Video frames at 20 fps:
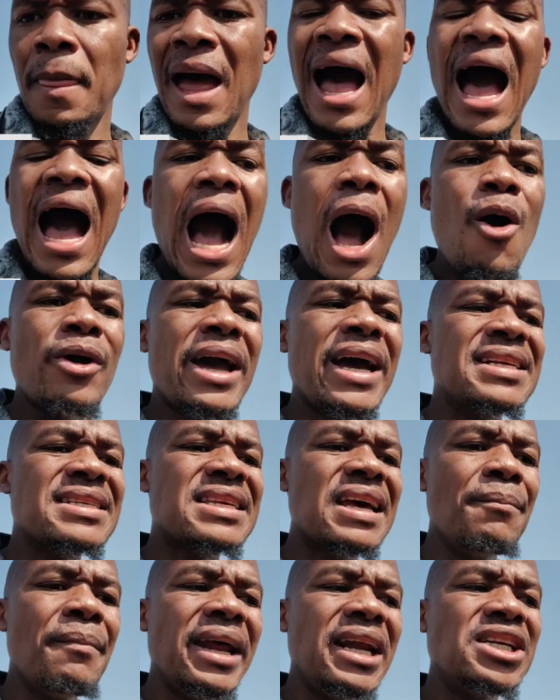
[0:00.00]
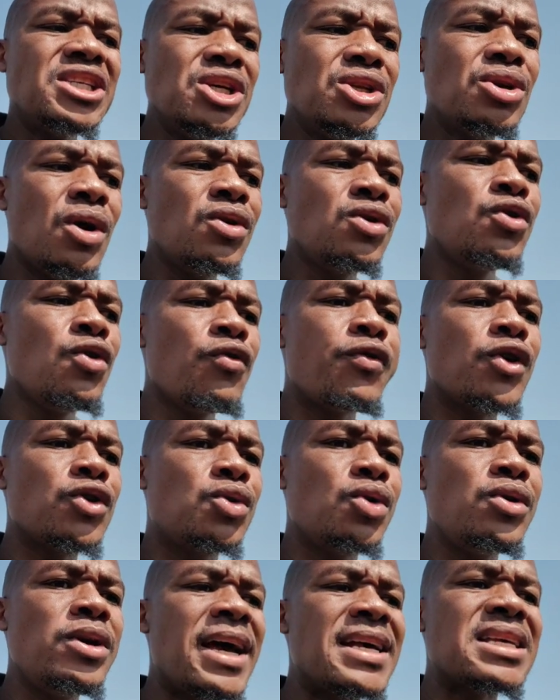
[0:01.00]
how can somebody cheat on you for
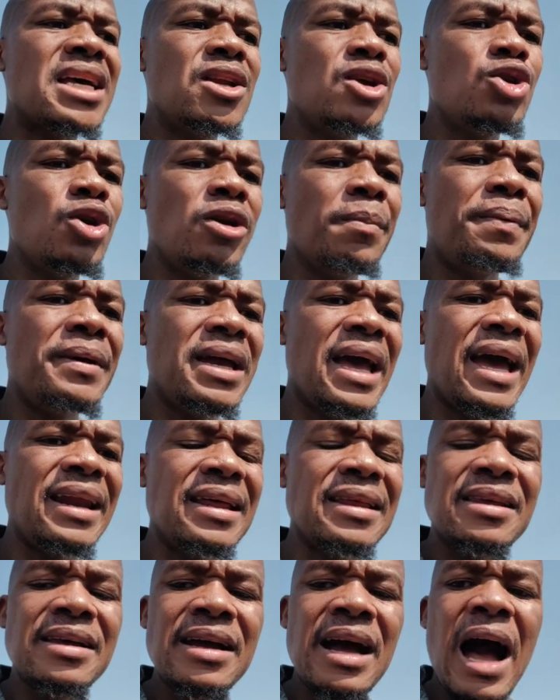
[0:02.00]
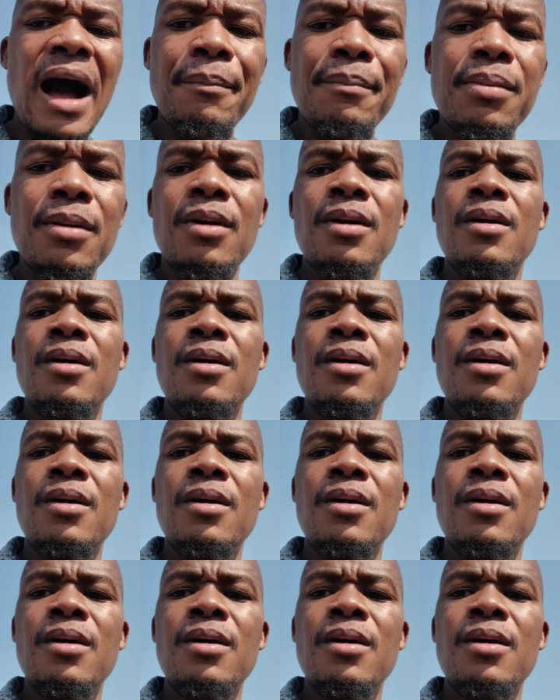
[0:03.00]
two years and you don't pick anything up